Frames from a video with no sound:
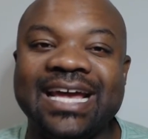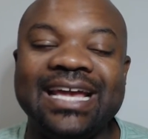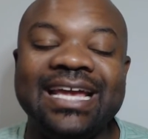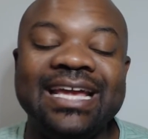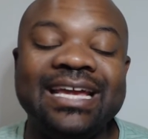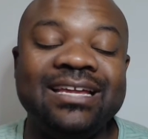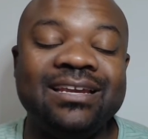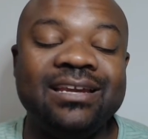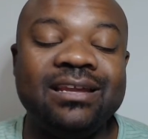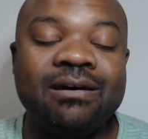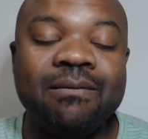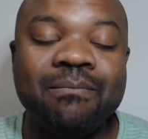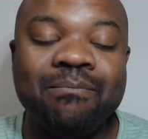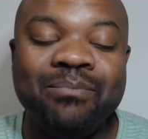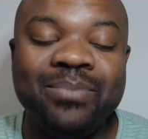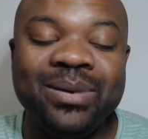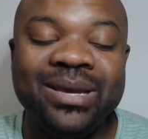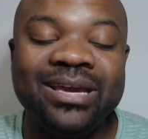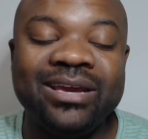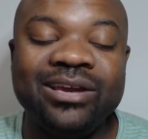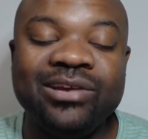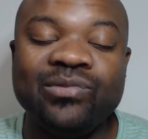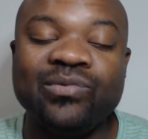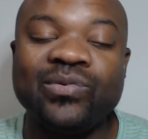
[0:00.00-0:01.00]
And a
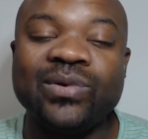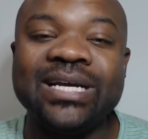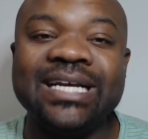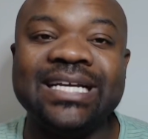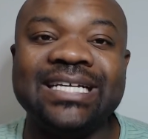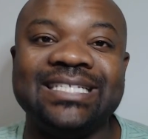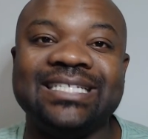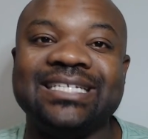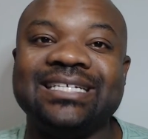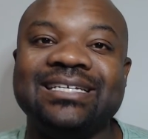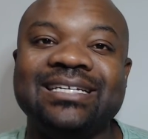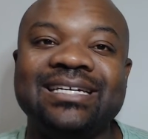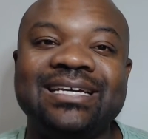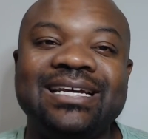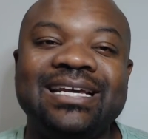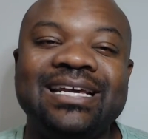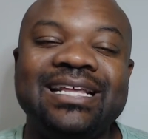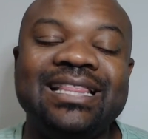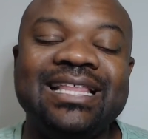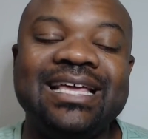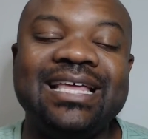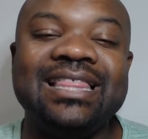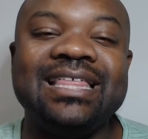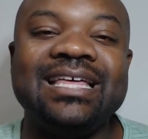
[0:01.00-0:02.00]
big reason
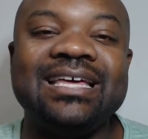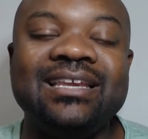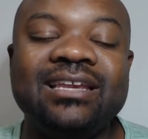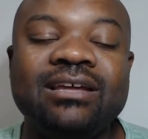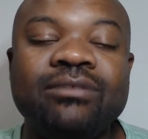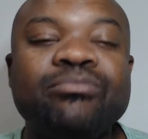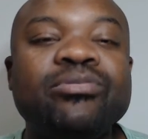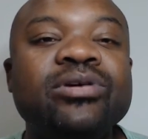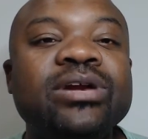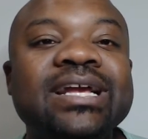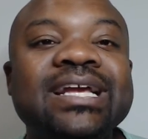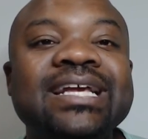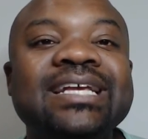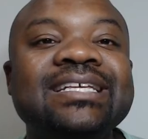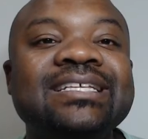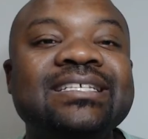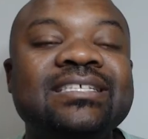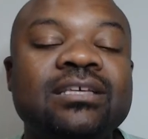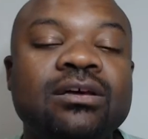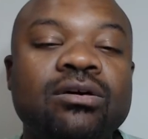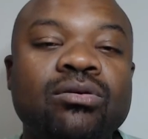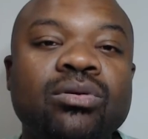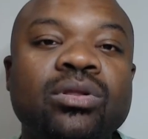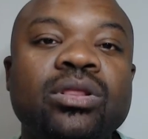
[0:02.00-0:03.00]
that that number is
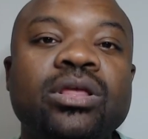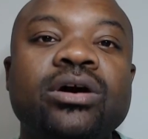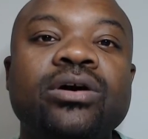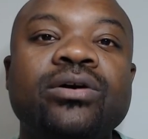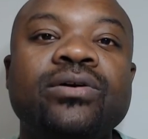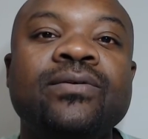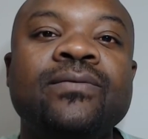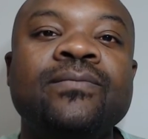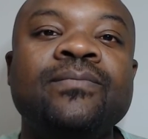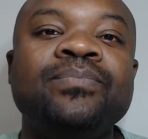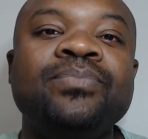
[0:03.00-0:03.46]
so low